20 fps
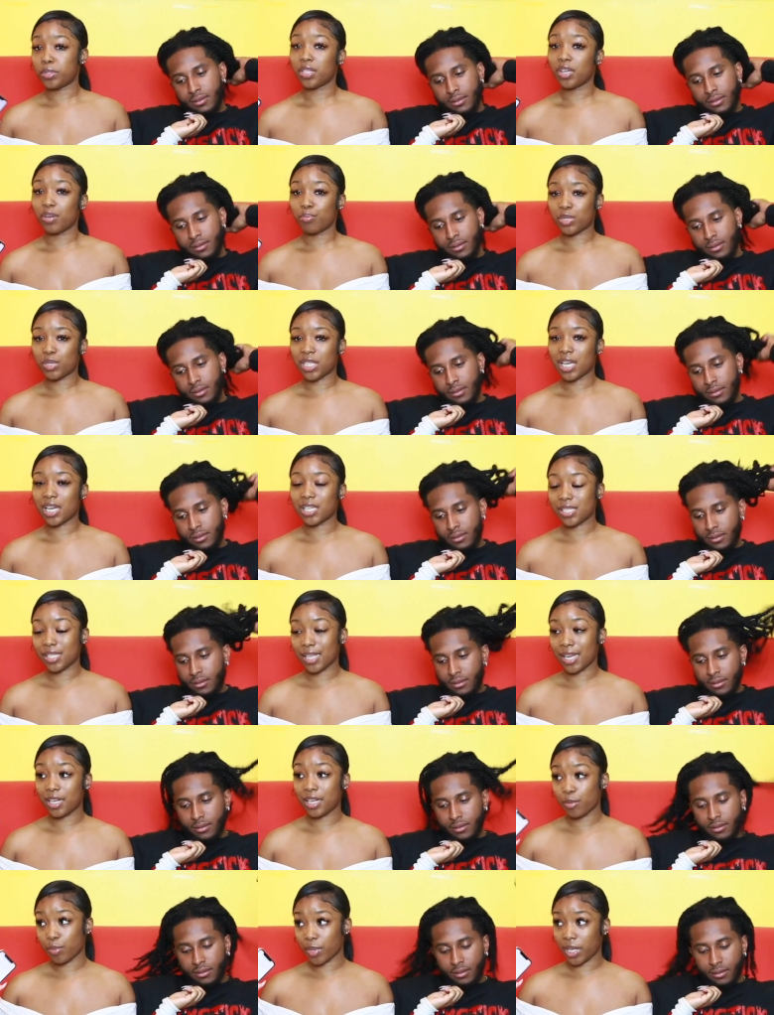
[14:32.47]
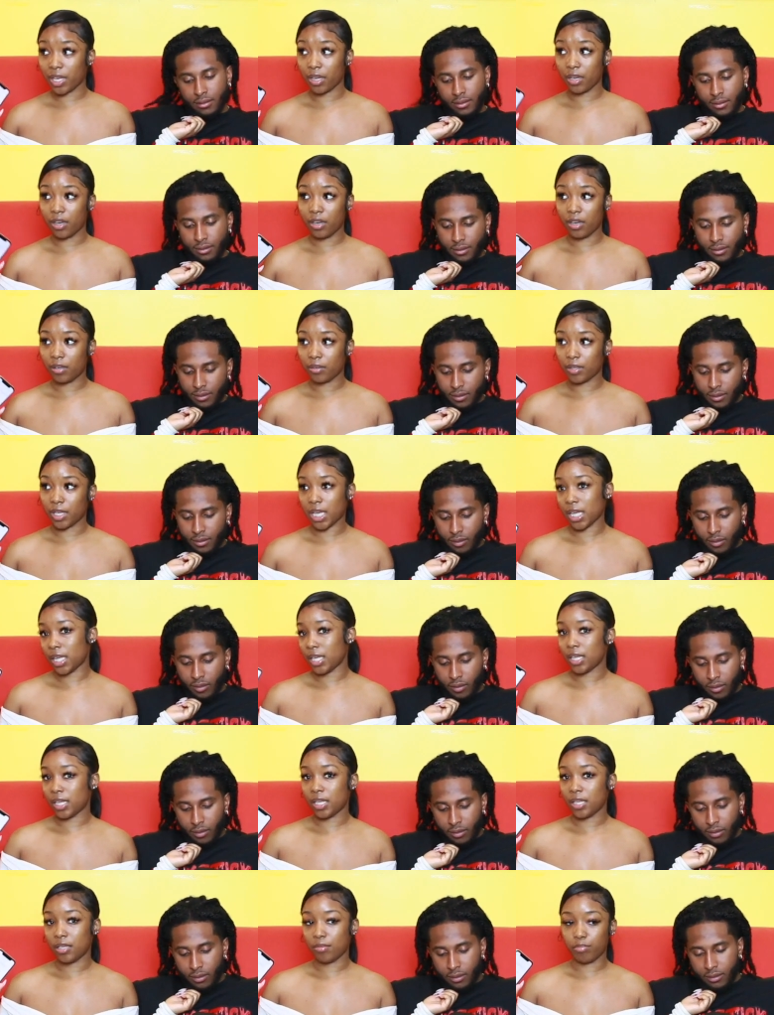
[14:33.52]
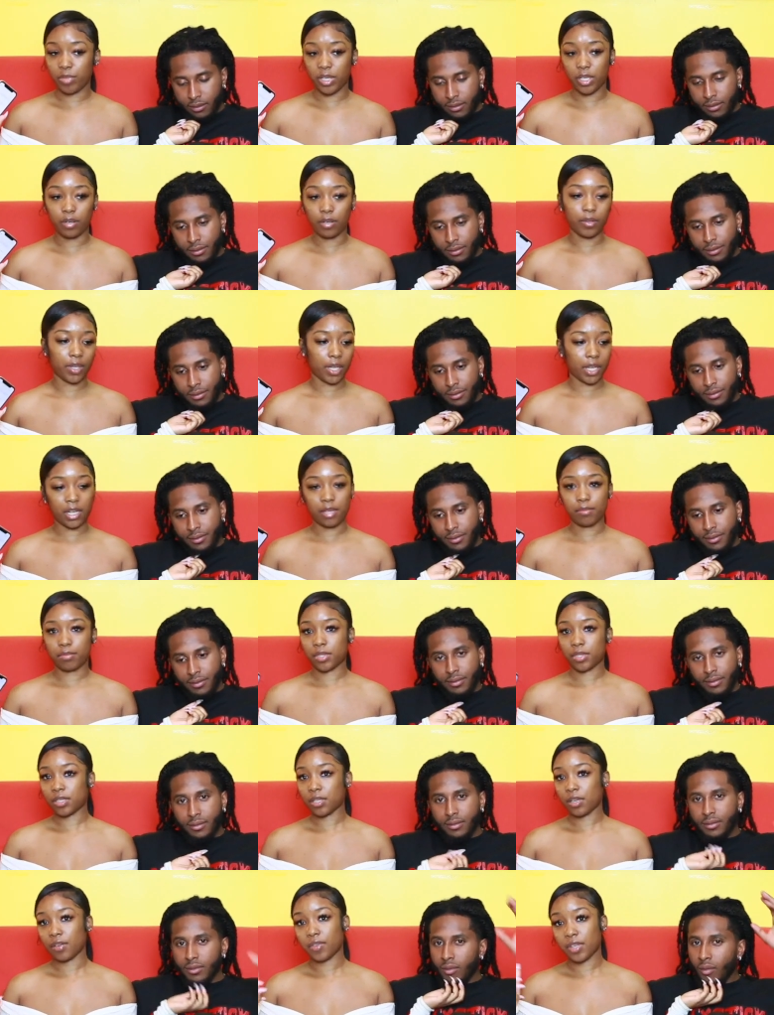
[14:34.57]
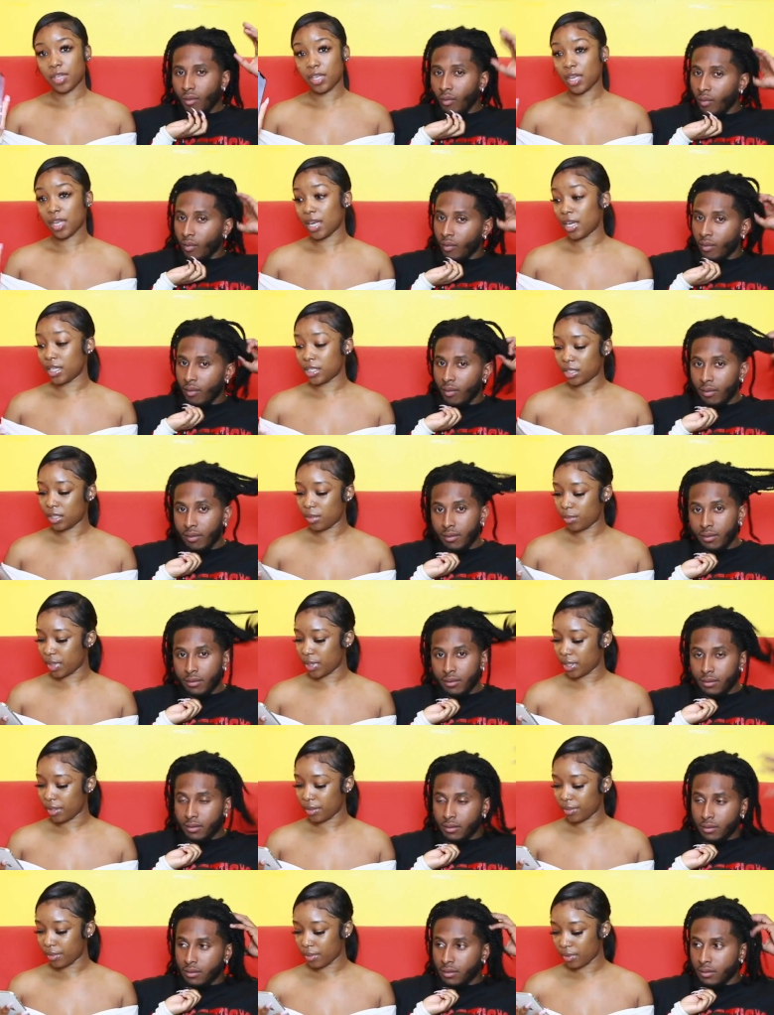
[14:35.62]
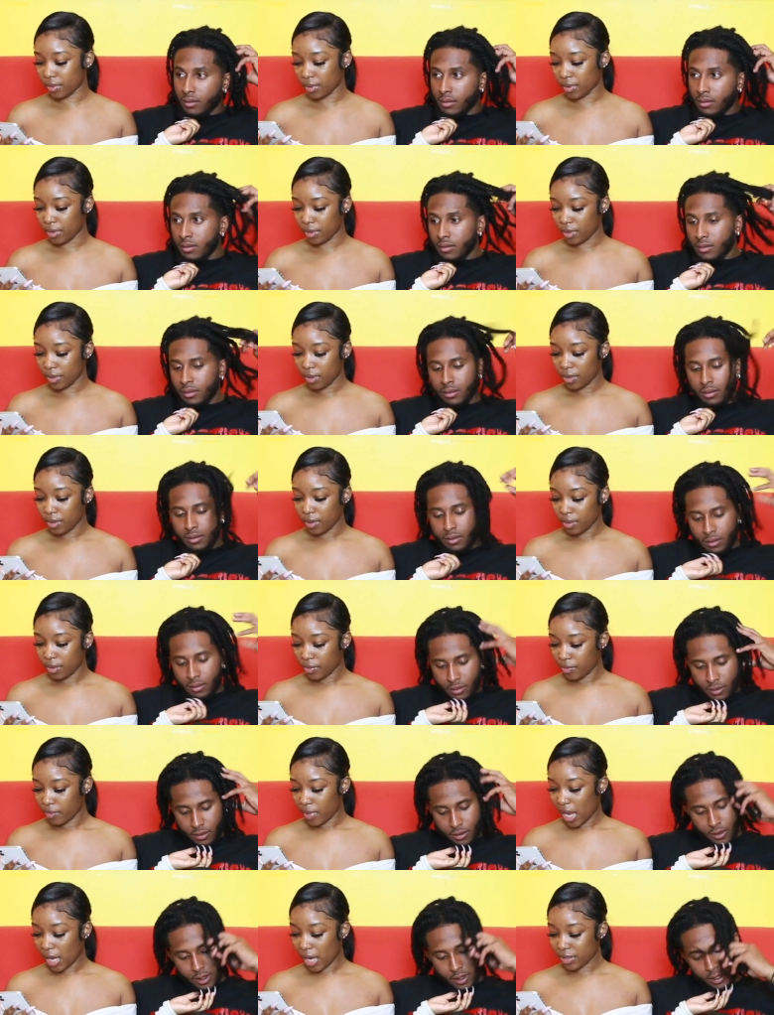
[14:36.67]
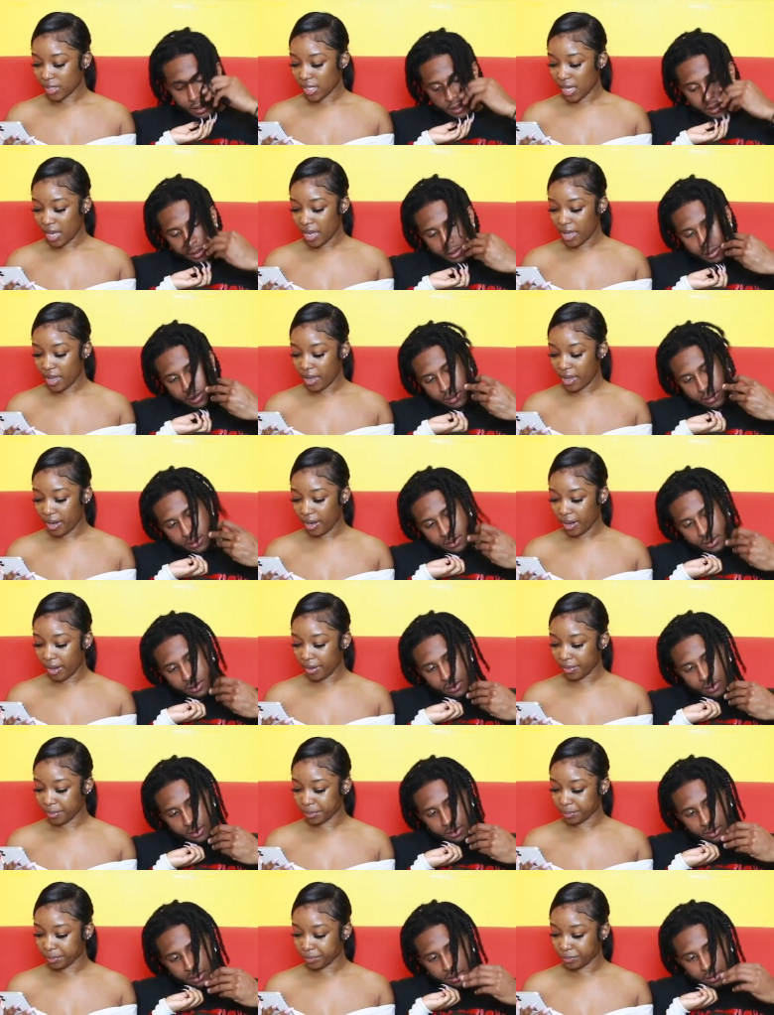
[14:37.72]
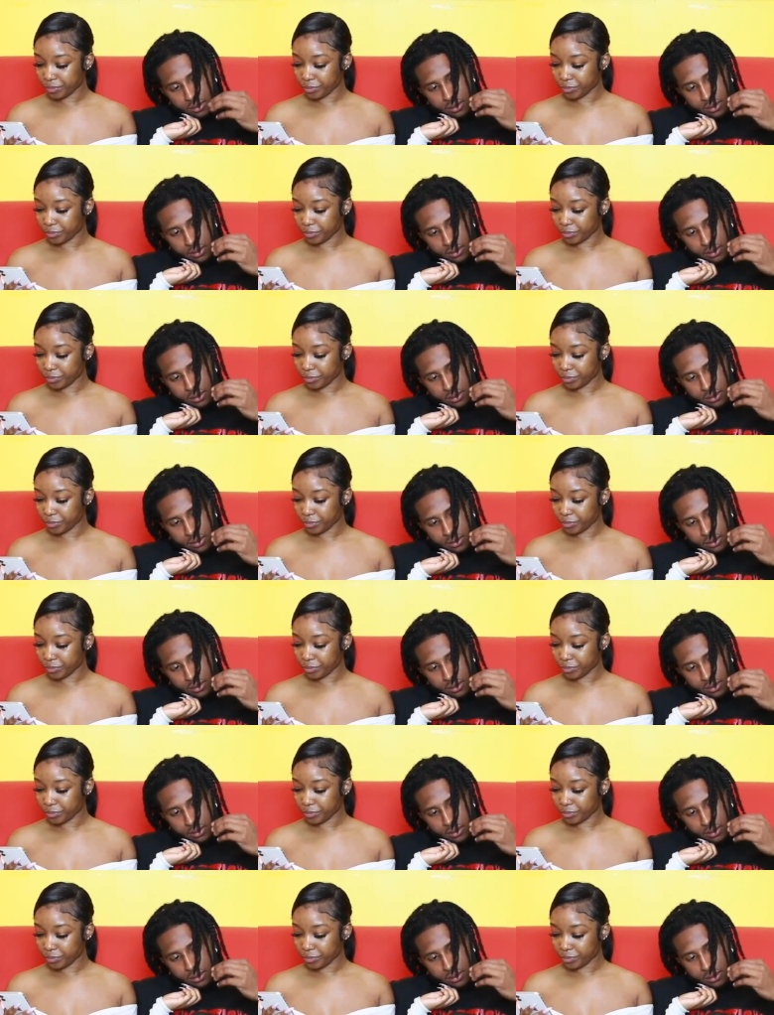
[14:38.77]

Speaker 1: stuff besides laying in the bed all day and be on games and stuff. He actually be mm-hmm. outside.